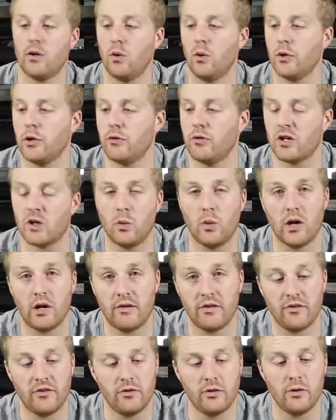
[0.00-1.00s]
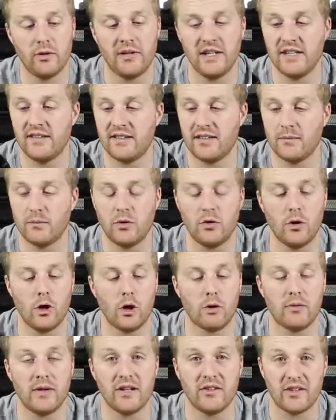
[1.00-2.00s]
All you require is a new lid, some new
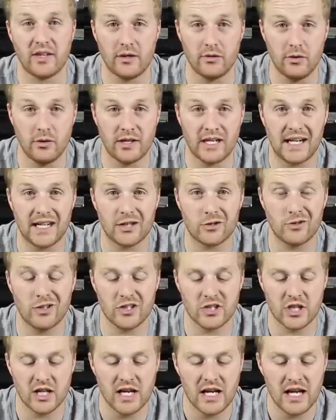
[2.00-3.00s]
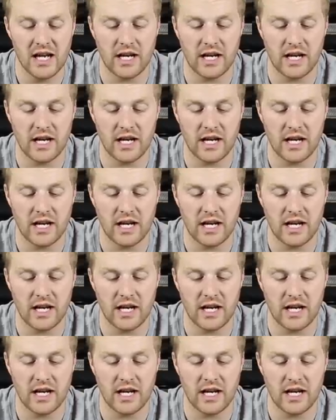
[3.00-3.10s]
O-rings, and a new cartridge,